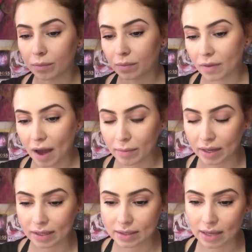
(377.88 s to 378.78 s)
that
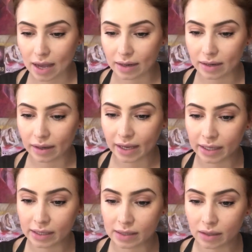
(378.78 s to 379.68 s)
being said,
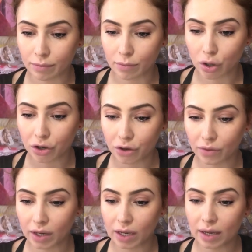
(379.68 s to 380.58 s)
his
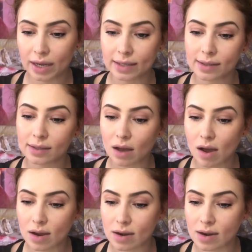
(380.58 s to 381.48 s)
Mercury, his
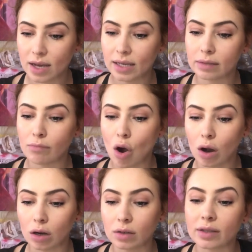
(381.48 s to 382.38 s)
Sun, his
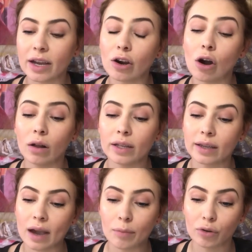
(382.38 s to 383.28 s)
Mars, they are all in
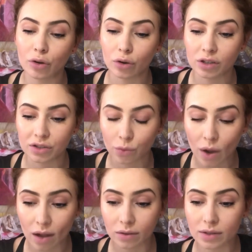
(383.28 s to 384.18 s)
Capricorn as
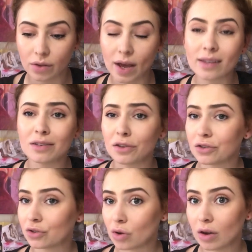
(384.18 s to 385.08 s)
well. So that's another
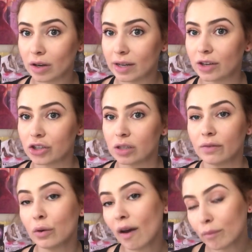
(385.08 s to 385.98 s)
strong connection.
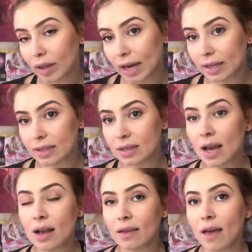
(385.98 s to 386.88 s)
If you have planets
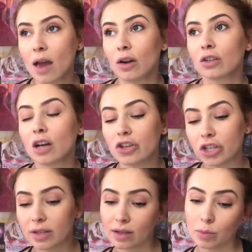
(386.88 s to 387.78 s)
that are
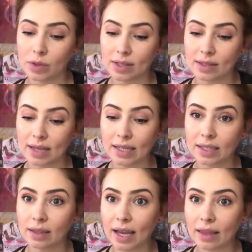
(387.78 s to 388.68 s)
touching someone's
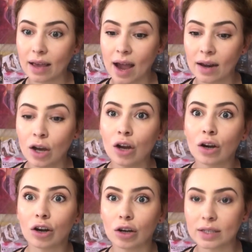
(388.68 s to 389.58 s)
ascendant like that,
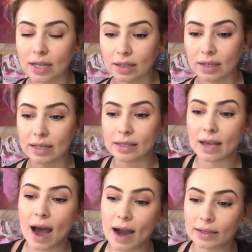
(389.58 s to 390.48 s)
her ascendant is
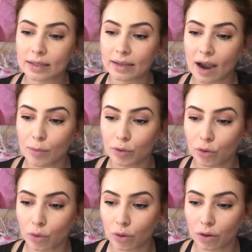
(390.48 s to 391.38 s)
at
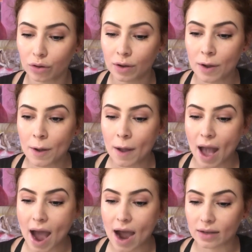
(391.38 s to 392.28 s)
Capricorn
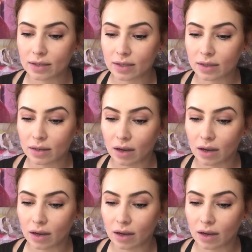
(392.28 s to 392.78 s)
at